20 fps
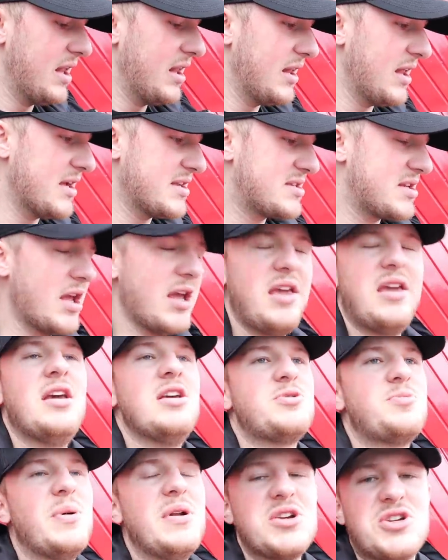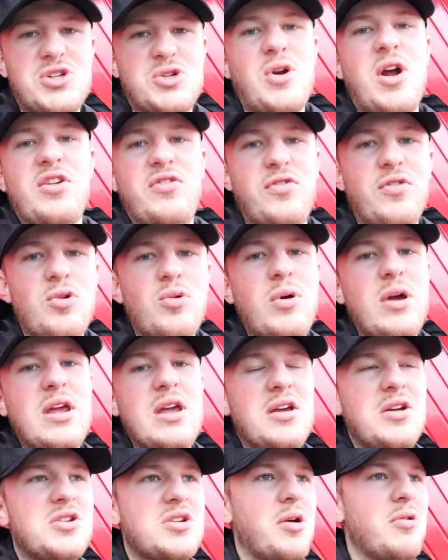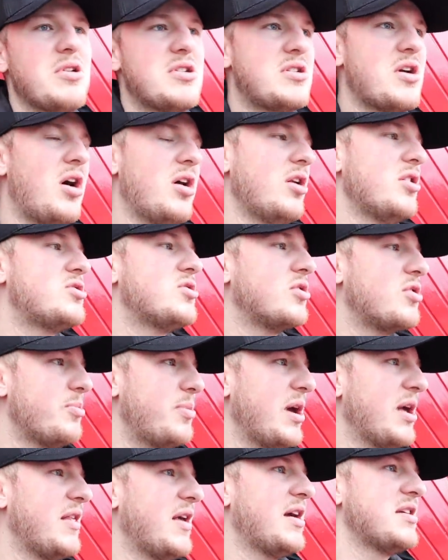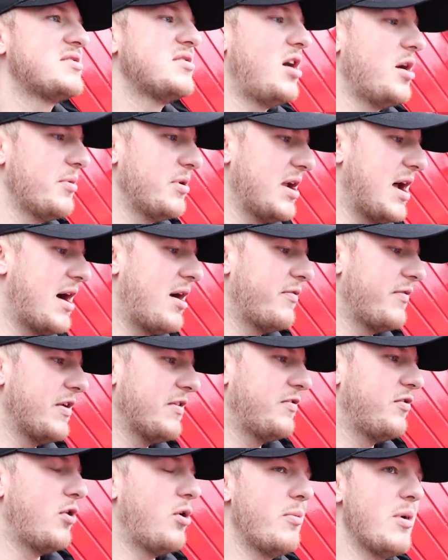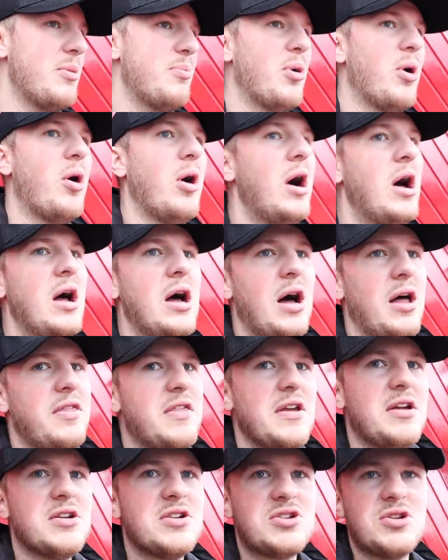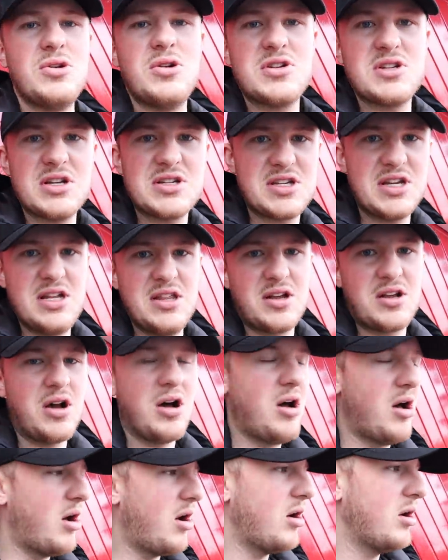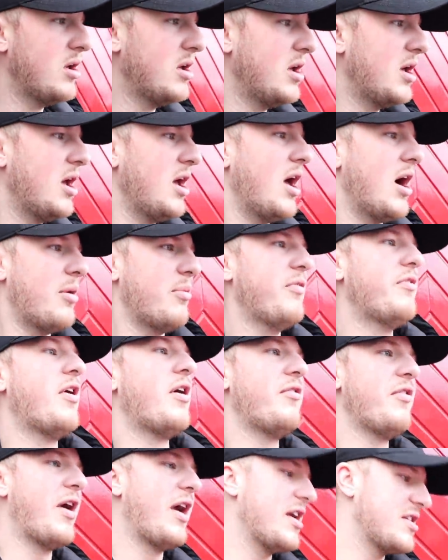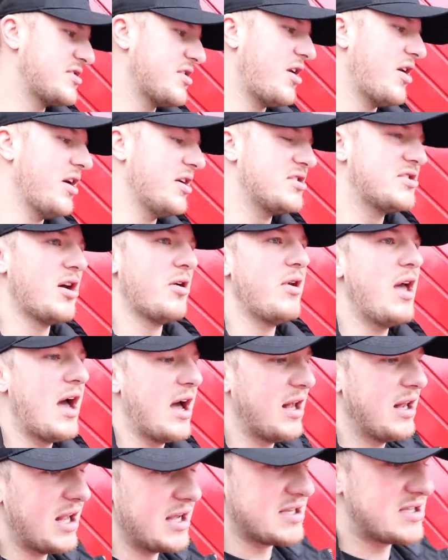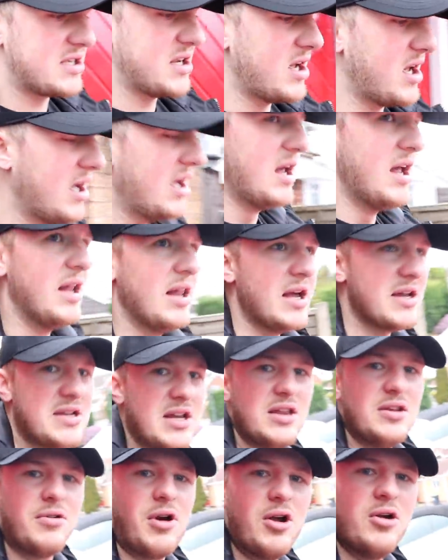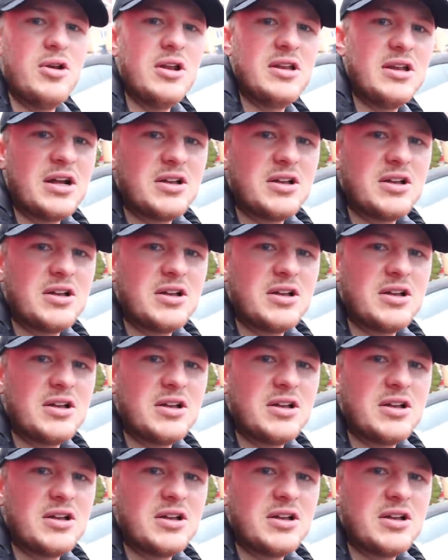Let's see. It's been a stressful week, so it's kind of took a bit of the excitement out of it for me. But I think as soon as I see the car, I'll be very, very excited. So yeah, let's hit the road in